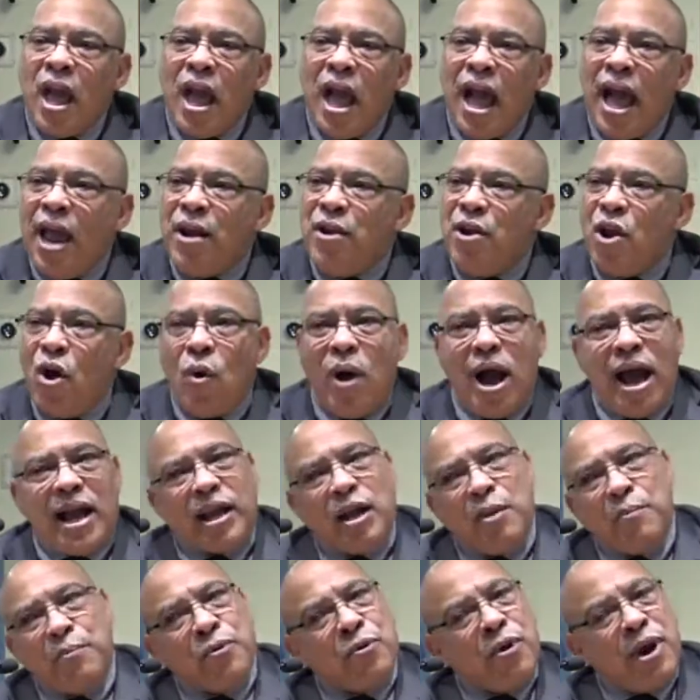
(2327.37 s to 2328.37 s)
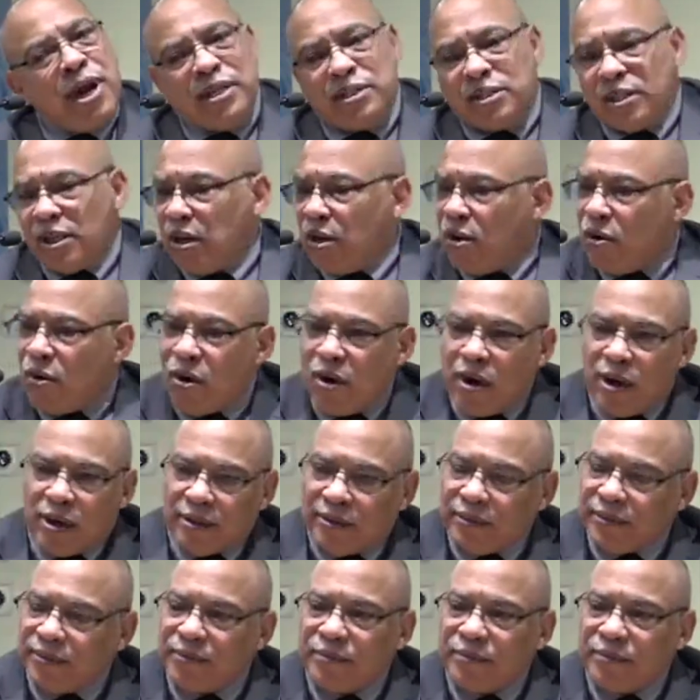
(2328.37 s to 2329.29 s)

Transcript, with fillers: I know I can praise the Lord.